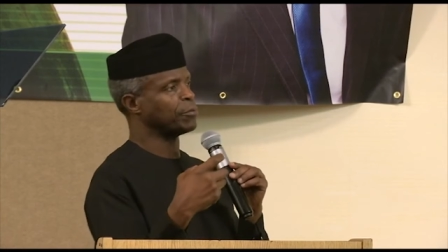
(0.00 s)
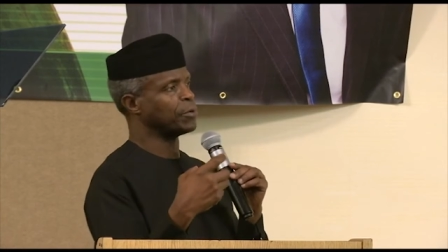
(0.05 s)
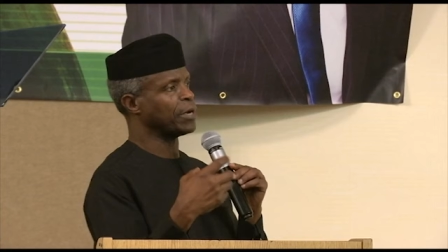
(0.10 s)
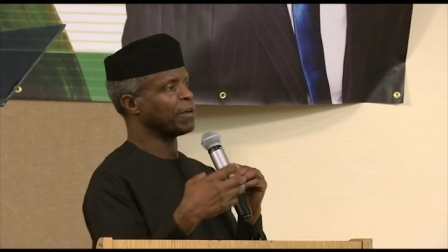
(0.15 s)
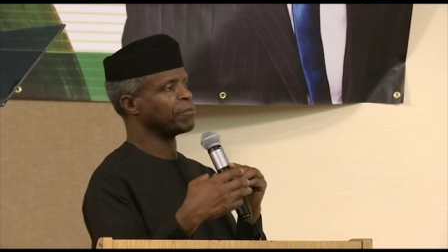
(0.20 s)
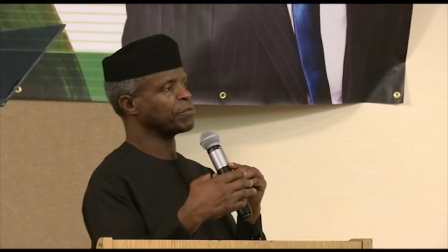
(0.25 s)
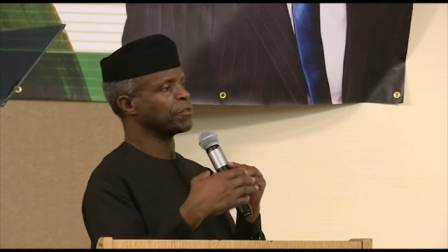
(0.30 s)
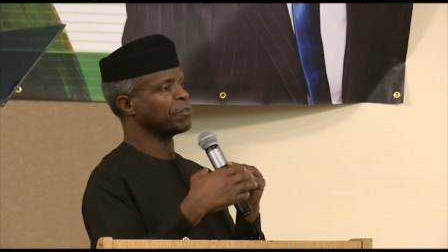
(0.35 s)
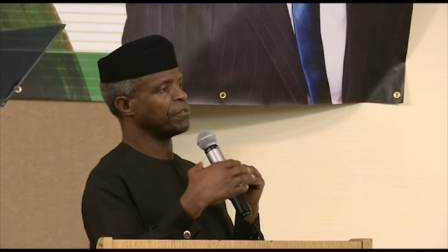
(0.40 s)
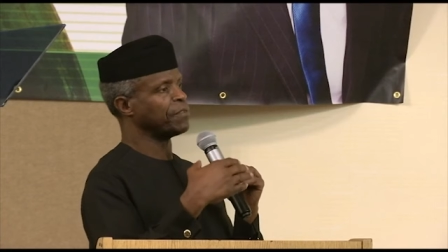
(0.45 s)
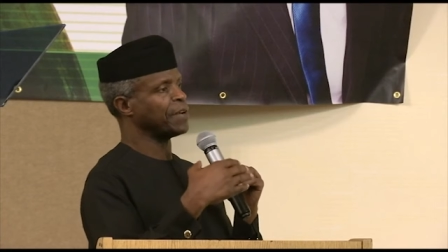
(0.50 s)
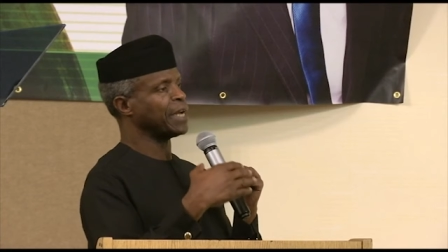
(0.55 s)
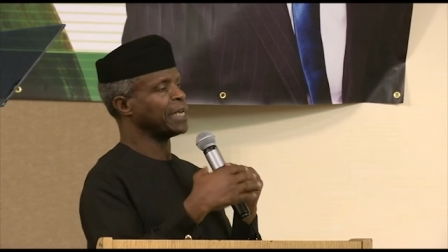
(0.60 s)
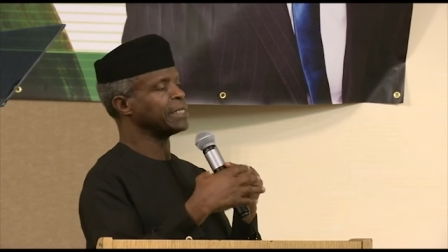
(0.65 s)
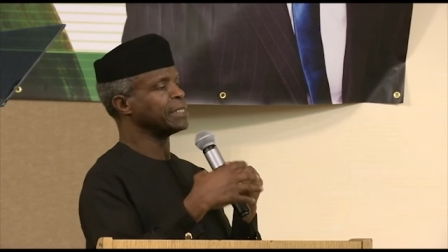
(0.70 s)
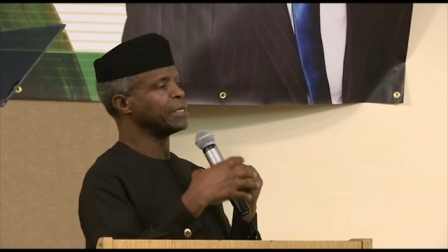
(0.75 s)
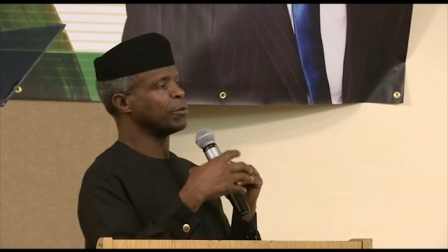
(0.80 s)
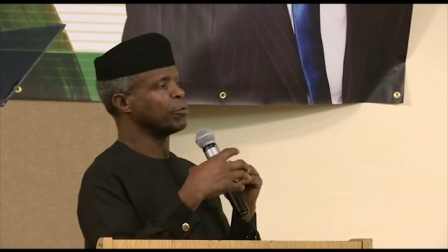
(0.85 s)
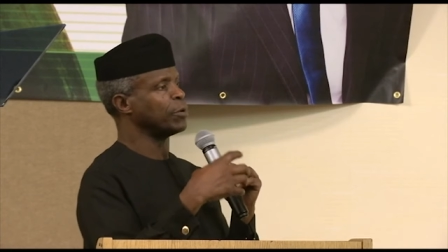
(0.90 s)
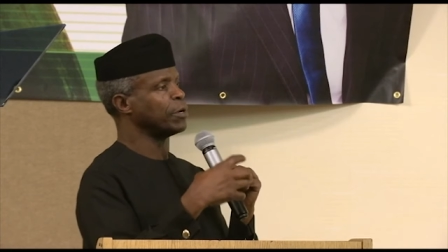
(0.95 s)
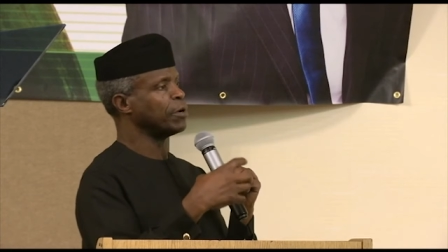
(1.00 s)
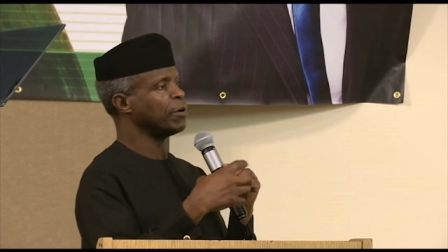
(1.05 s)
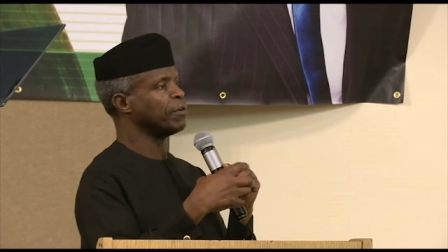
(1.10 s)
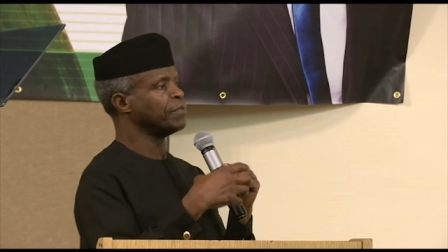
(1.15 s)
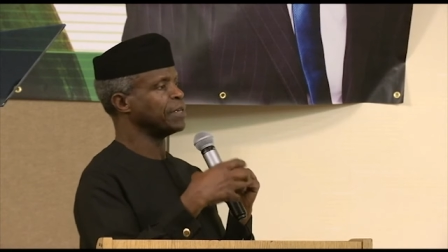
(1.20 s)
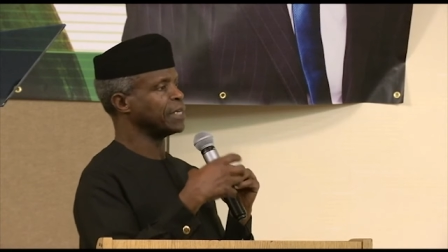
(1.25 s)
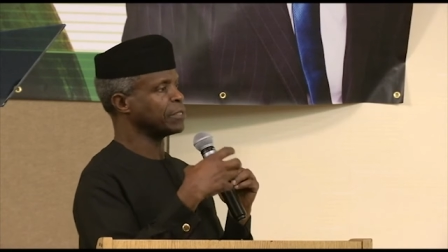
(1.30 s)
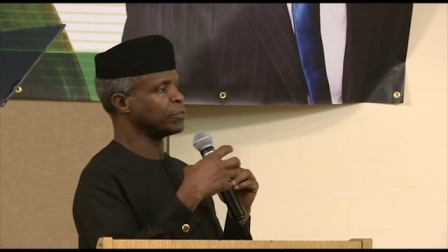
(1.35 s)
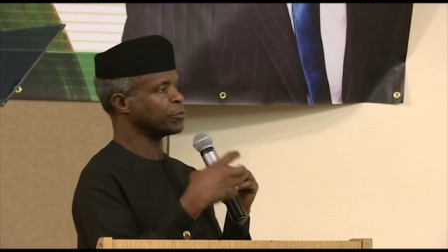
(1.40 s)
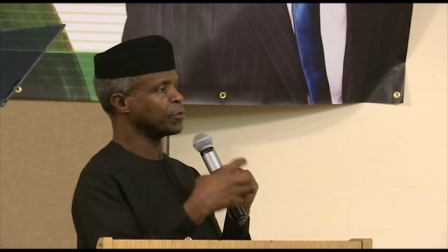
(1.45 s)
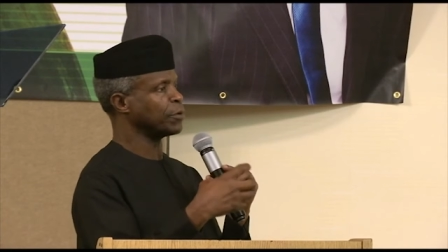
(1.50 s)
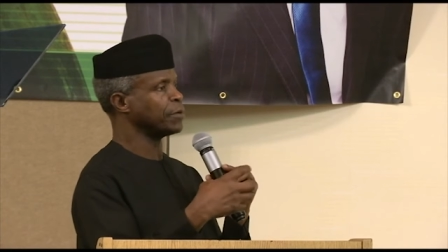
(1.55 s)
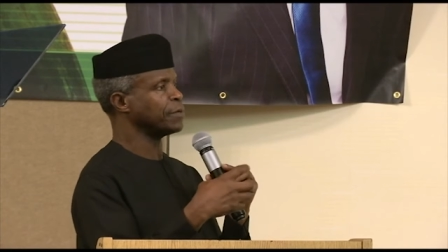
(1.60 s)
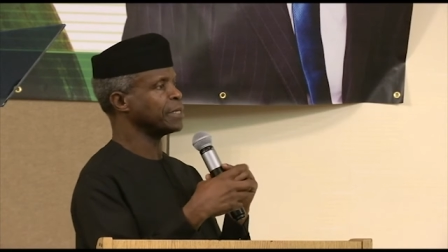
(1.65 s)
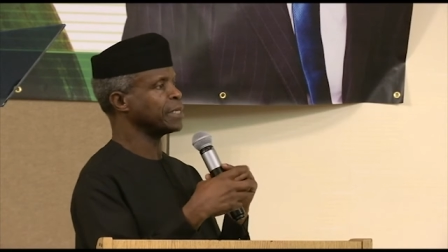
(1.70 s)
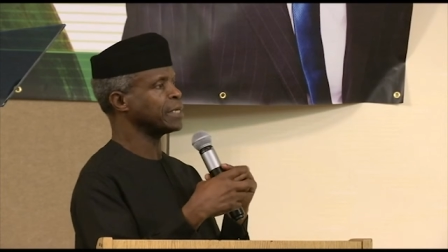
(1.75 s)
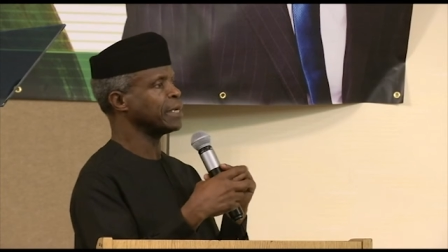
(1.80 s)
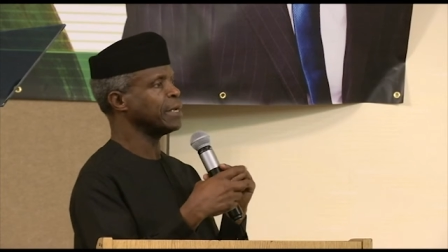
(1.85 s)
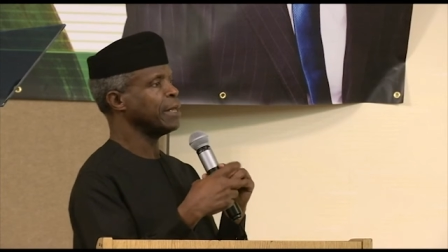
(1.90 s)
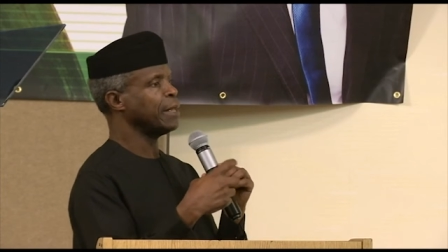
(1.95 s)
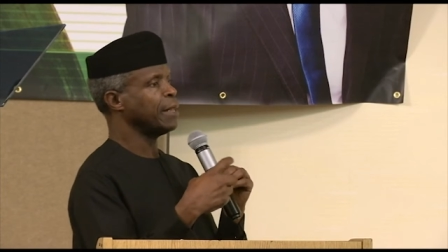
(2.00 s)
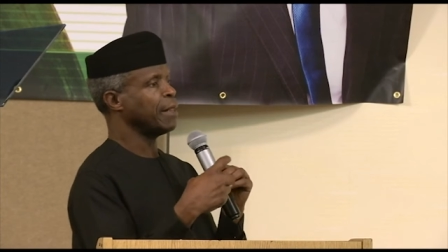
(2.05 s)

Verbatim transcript: We have to find a way of ensuring